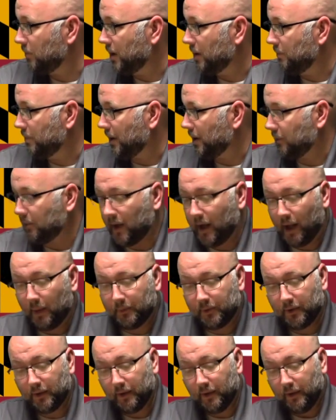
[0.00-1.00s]
work for me to pick
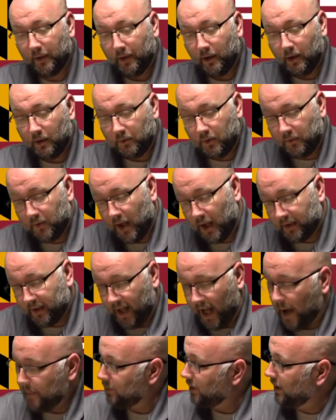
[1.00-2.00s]
crabs. If you've got
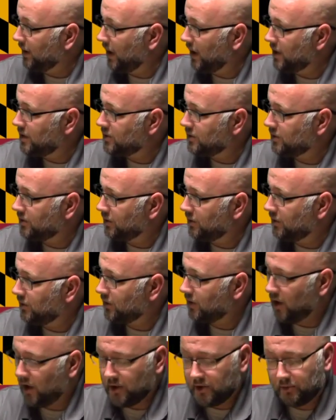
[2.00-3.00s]
the applications in
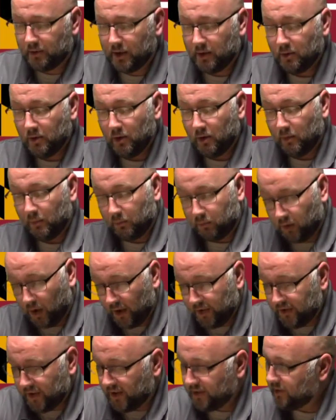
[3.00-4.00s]
this country,
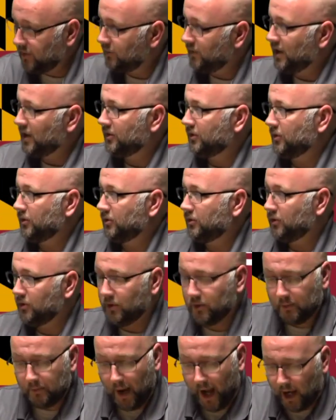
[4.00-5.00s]
process the visas,
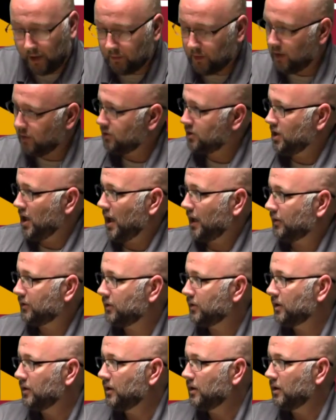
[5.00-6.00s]
do the background
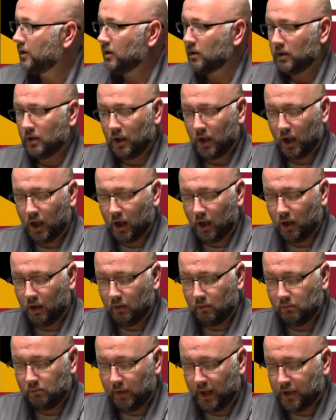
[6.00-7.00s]
checks,
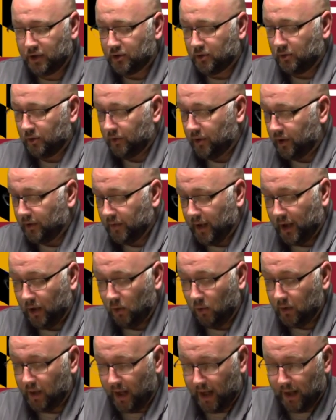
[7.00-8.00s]
make sure that they
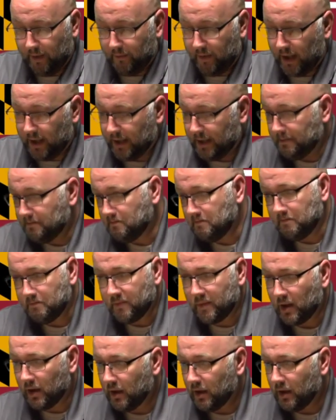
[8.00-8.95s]
don't have any